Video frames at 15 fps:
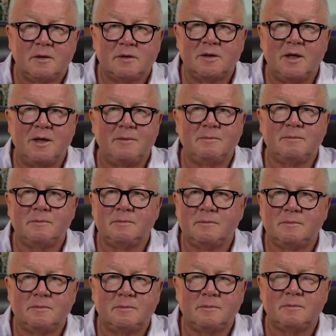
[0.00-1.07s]
Same.
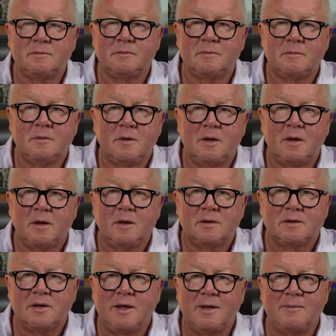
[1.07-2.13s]
Same?
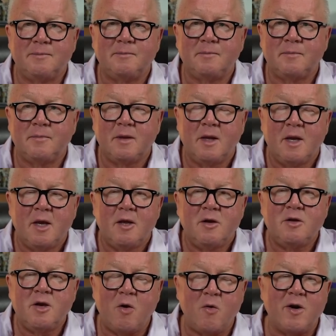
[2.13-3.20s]
Same. You
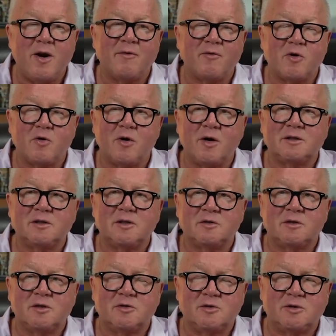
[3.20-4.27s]
know, one ever corrects those
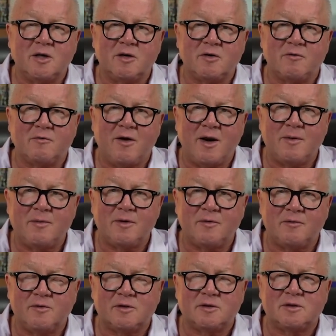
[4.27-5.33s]
intracellular vitamin
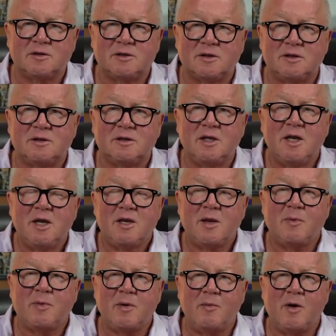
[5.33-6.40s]
deficiencies. They put
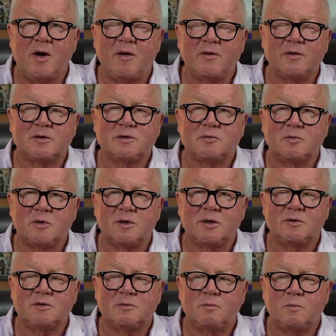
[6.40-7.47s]
them all, those really,
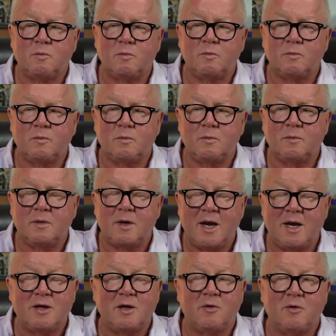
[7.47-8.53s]
I
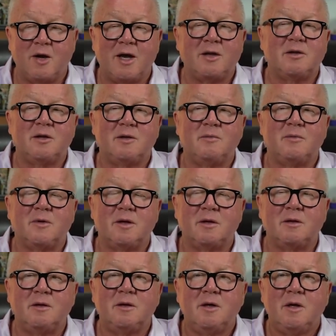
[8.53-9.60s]
don't like them, the
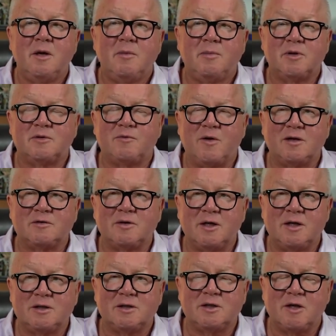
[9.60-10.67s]

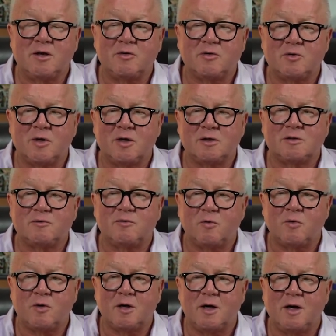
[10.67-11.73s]
bisphosphonates and other drugs
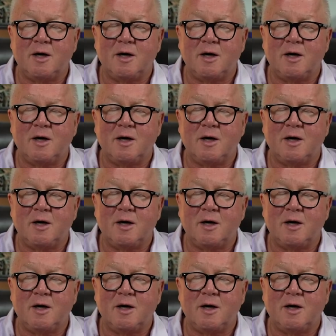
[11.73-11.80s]
for